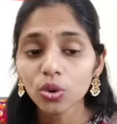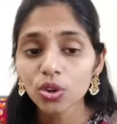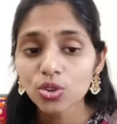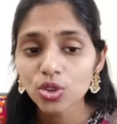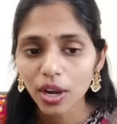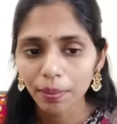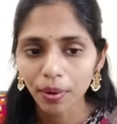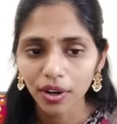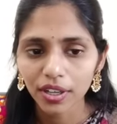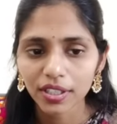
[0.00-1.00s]
going to
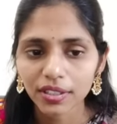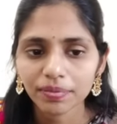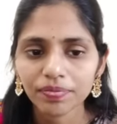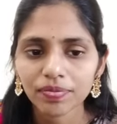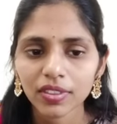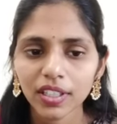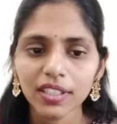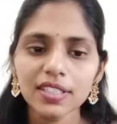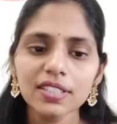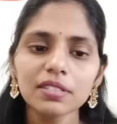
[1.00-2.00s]
appoint
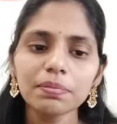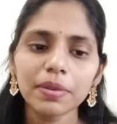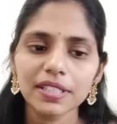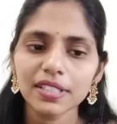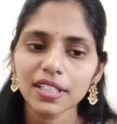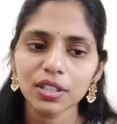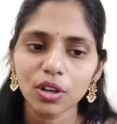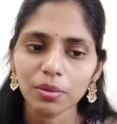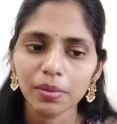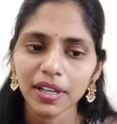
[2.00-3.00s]
that is the president
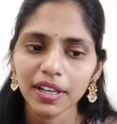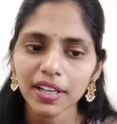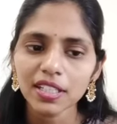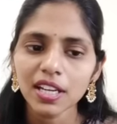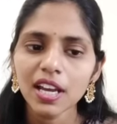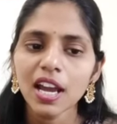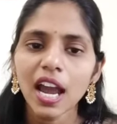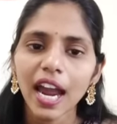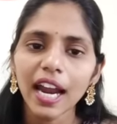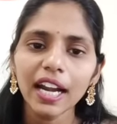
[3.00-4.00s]
normally right
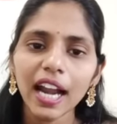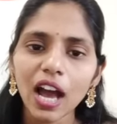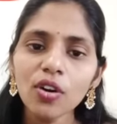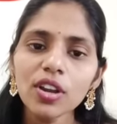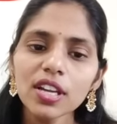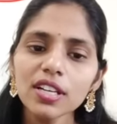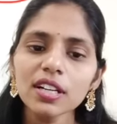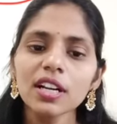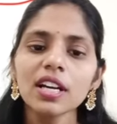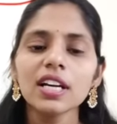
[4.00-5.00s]
and now
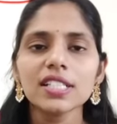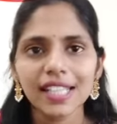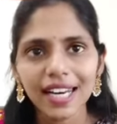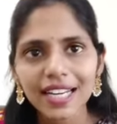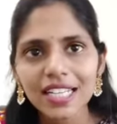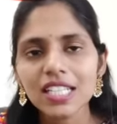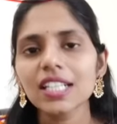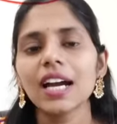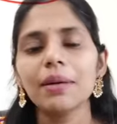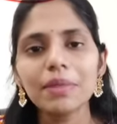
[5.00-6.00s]
here
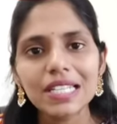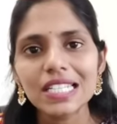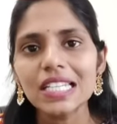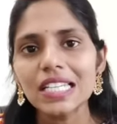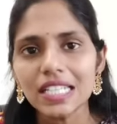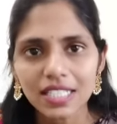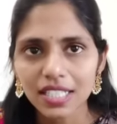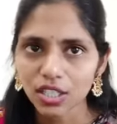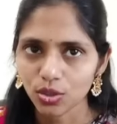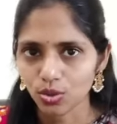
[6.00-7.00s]
select committee is
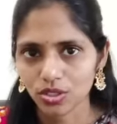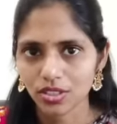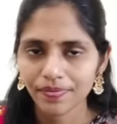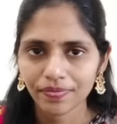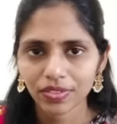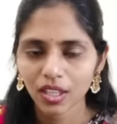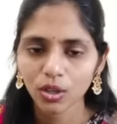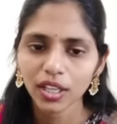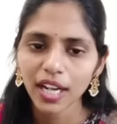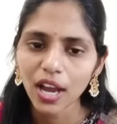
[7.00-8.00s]
in use
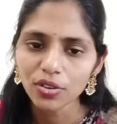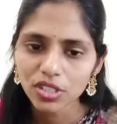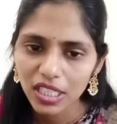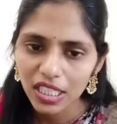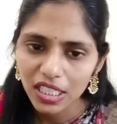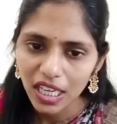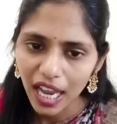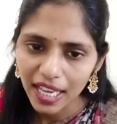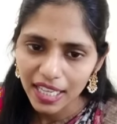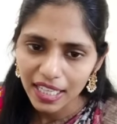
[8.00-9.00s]
okay now
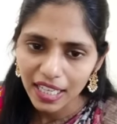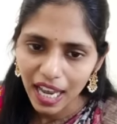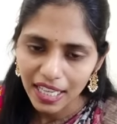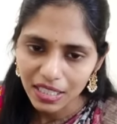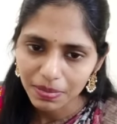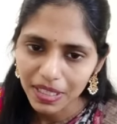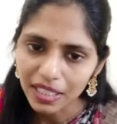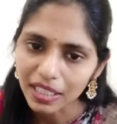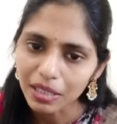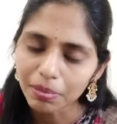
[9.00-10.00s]
cj has
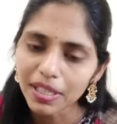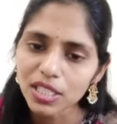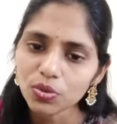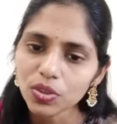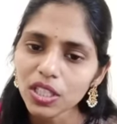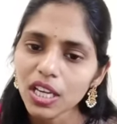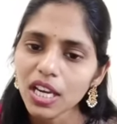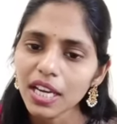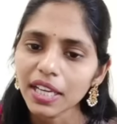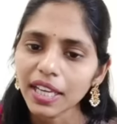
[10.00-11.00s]
been replaced with
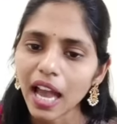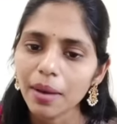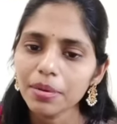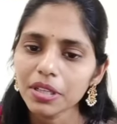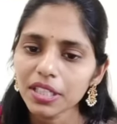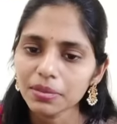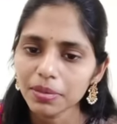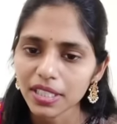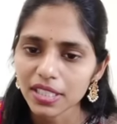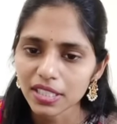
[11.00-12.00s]
cabinet
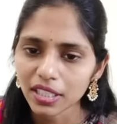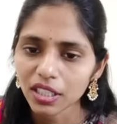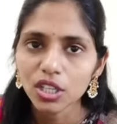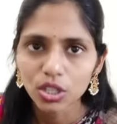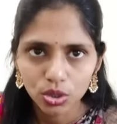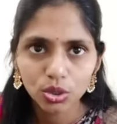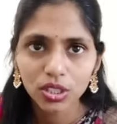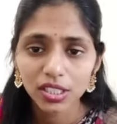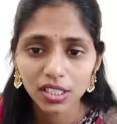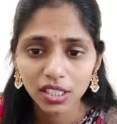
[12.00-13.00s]
minister so
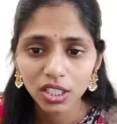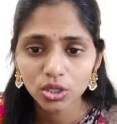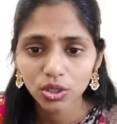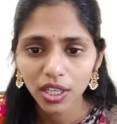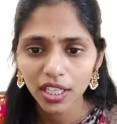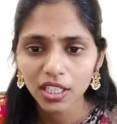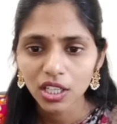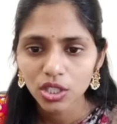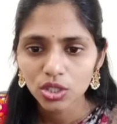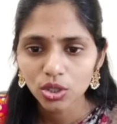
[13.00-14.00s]
this is the issue right
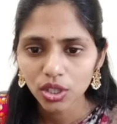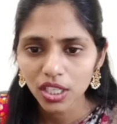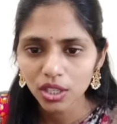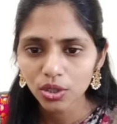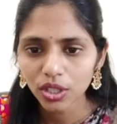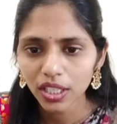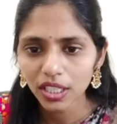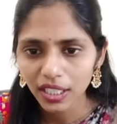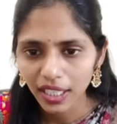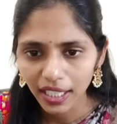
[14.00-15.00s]
so here you
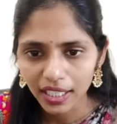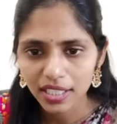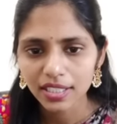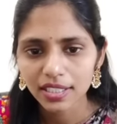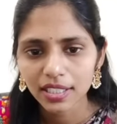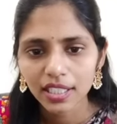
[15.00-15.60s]
can get